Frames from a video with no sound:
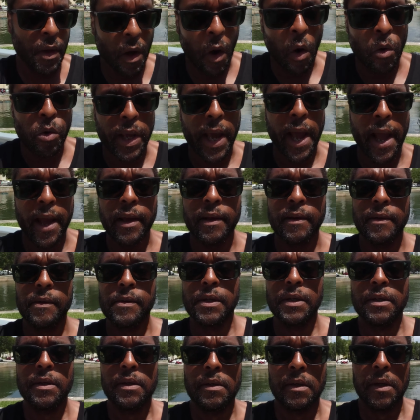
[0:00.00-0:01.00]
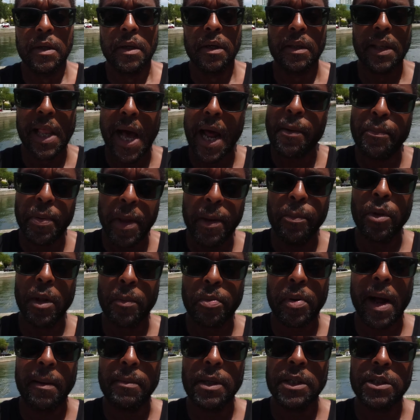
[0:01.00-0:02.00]
Okay. A lot of people will
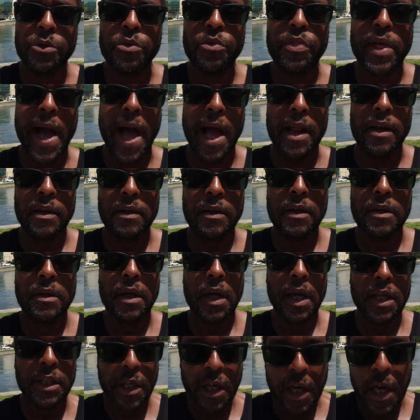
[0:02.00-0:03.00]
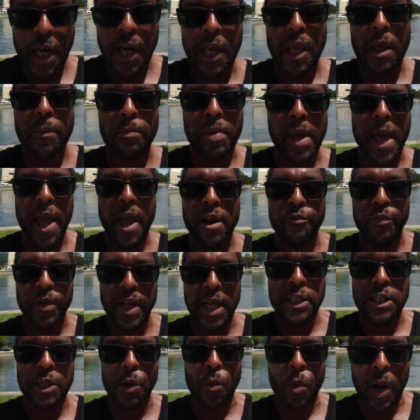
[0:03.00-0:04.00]
probably do that, and you're going to get paid for
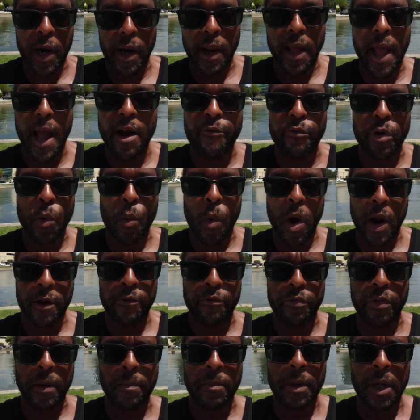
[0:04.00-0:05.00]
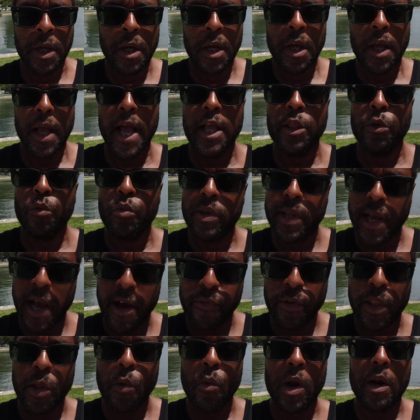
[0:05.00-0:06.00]
each and one, every one of them. And you
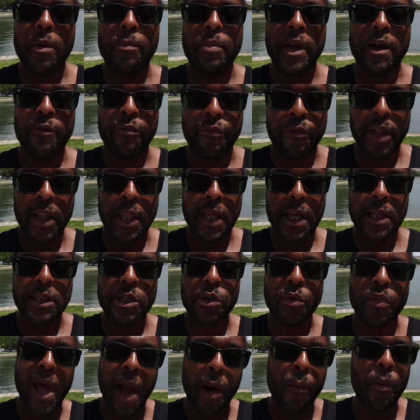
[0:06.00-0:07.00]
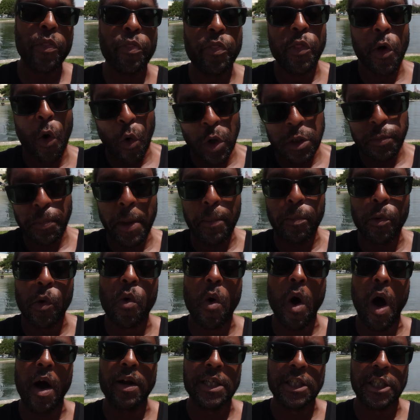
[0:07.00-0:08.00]
definitely want to be an affiliate so that when those people
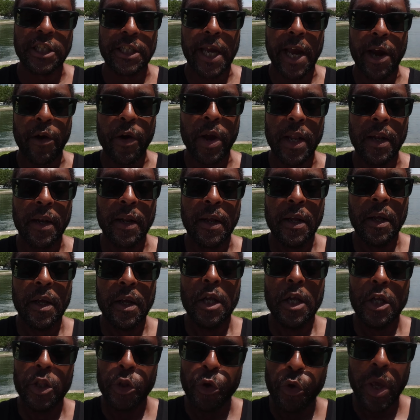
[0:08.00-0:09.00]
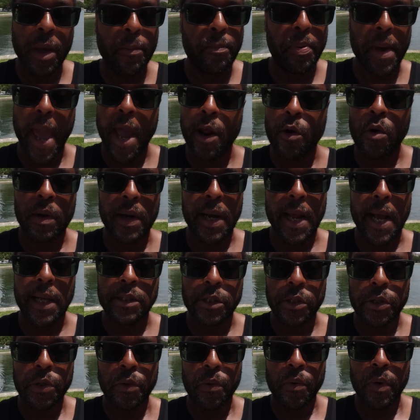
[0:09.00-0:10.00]
go out and share it, you get paid on that
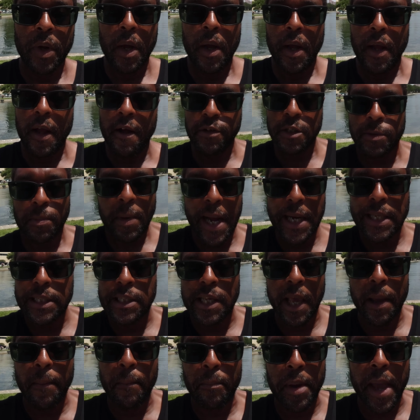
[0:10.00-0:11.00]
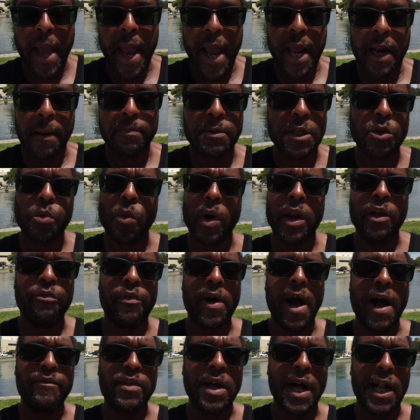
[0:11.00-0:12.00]
too. If somebody's getting paid up to
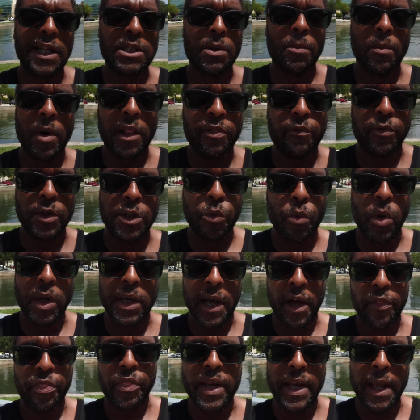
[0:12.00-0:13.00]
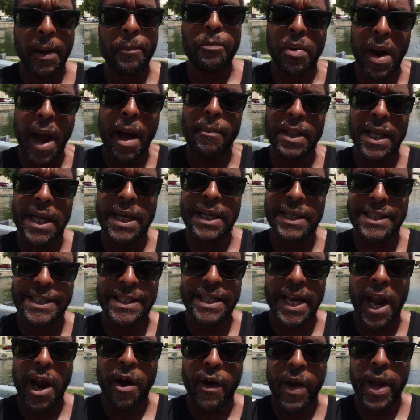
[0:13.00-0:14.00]
twenty-five dollars a month for doing nothing, they're probably going to
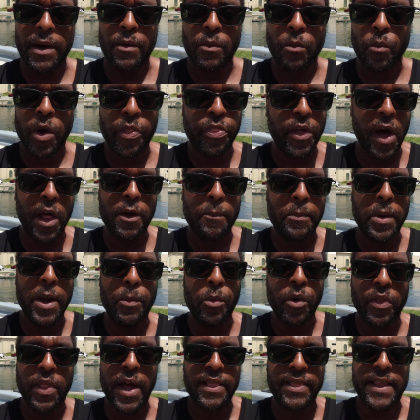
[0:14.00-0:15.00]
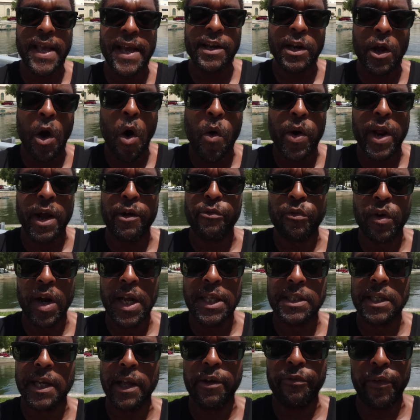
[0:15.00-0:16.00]
share it with other people that they know, their
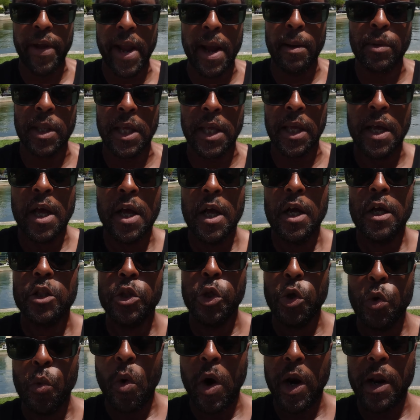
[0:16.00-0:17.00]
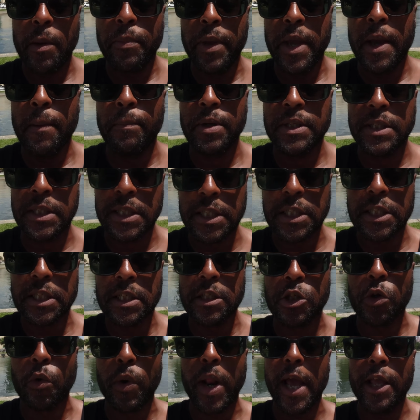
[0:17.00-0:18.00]
friends and their family. You want to be in
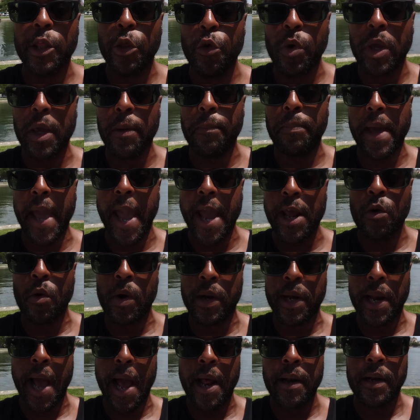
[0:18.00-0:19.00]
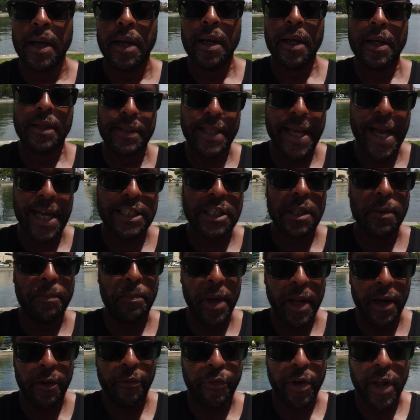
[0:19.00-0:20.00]
position so that you get paid on that. That's the
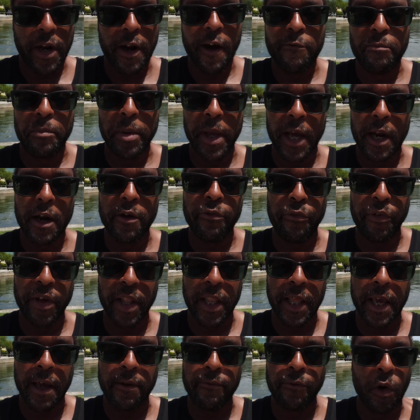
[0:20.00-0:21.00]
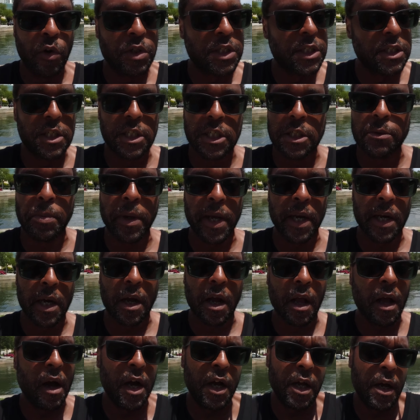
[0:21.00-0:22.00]
benefit of being an affiliate versus just being a,
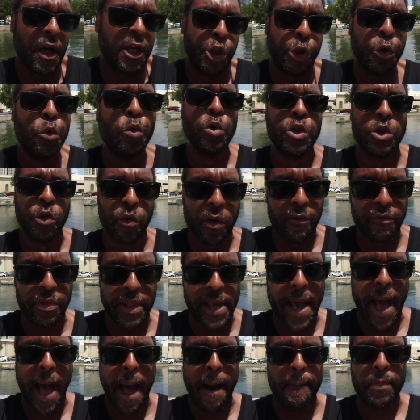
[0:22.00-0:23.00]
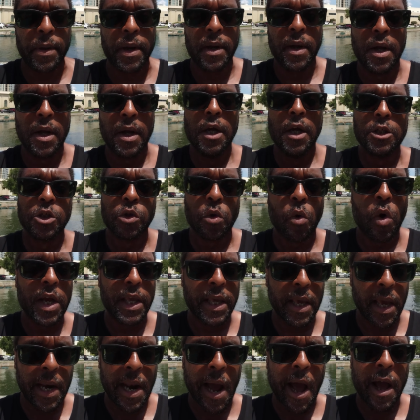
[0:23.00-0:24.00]
a, a user of the app. So
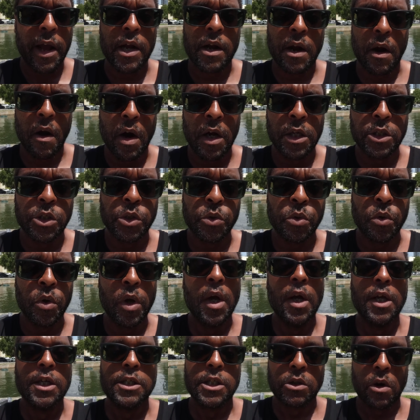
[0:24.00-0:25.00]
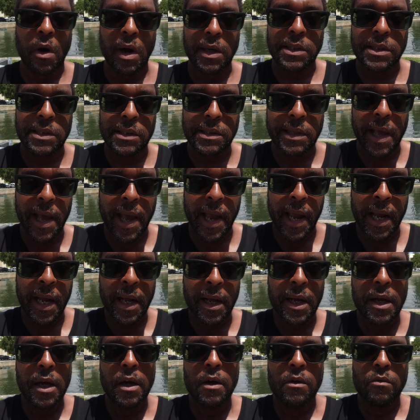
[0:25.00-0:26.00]
again, I encourage you, start today.
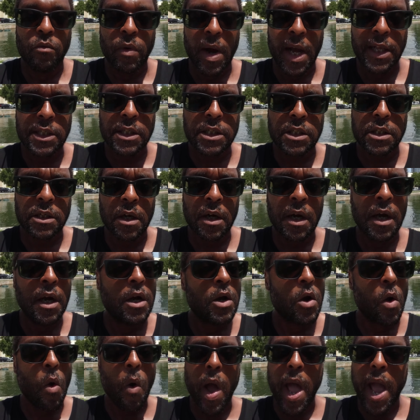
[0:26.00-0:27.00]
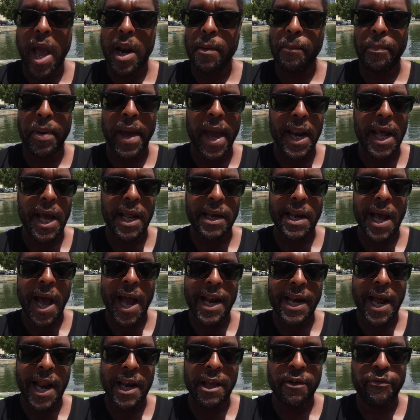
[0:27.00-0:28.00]
Register, go ahead and pay that
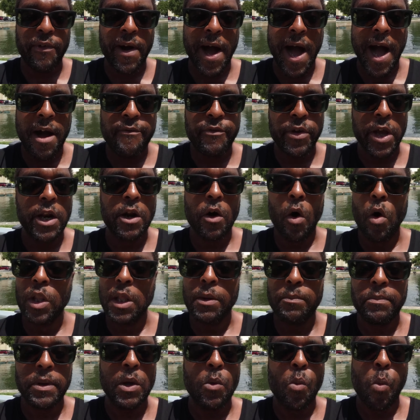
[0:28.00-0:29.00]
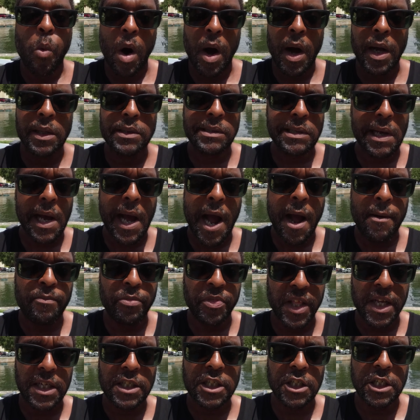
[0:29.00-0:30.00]
nine ninety-five. It'll only be one
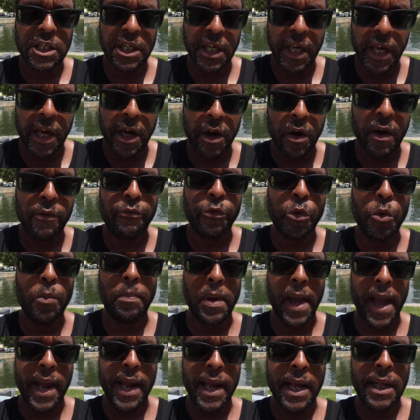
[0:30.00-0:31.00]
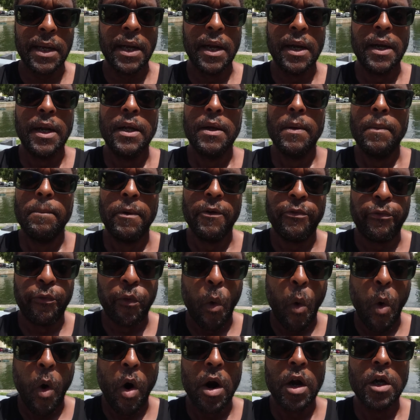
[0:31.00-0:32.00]
time this year if you pay it
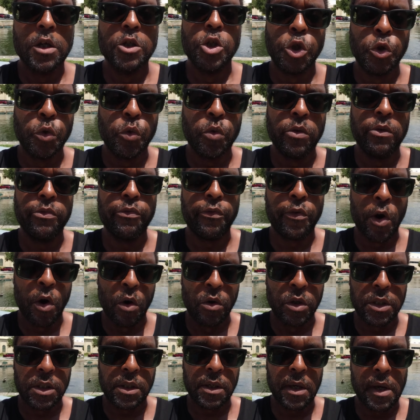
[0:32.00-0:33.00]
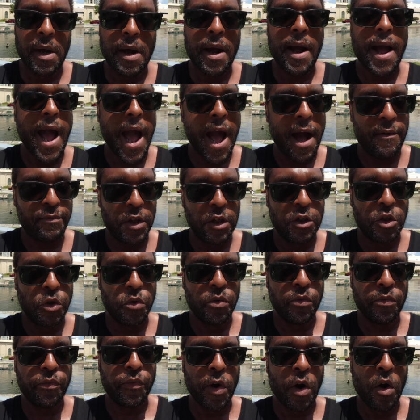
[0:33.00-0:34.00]
before June first. After
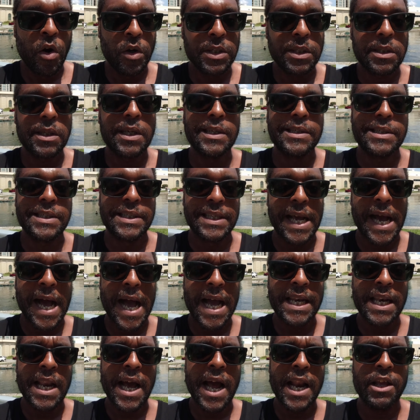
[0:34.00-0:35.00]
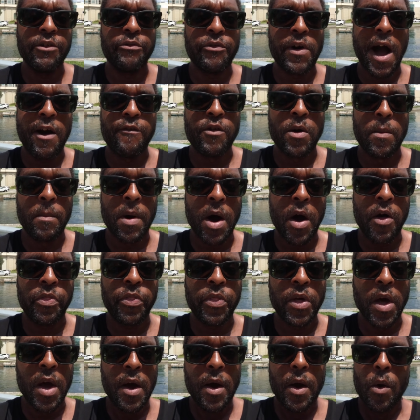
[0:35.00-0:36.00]
June first, it's nine ninety-five a month.
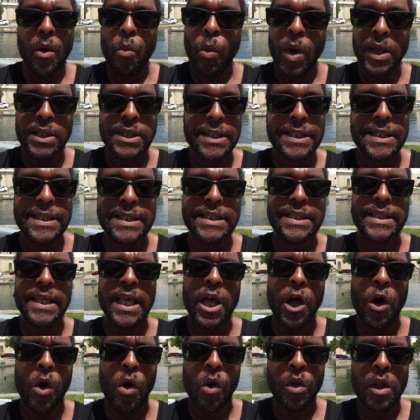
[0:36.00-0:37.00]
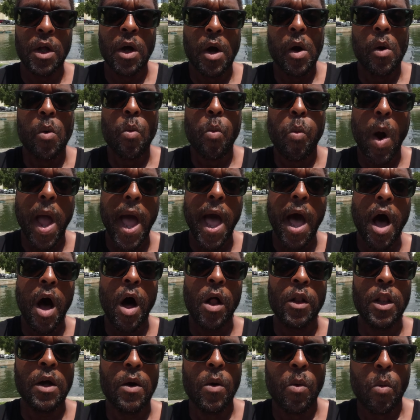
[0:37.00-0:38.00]
which is still
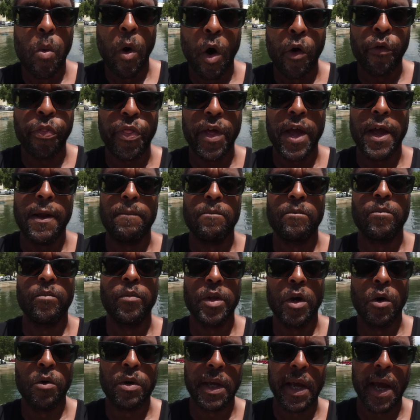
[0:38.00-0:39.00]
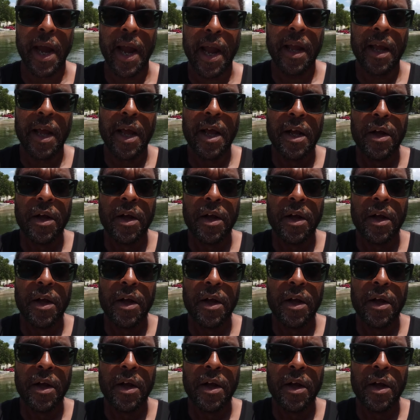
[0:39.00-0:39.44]
well worth it, okay?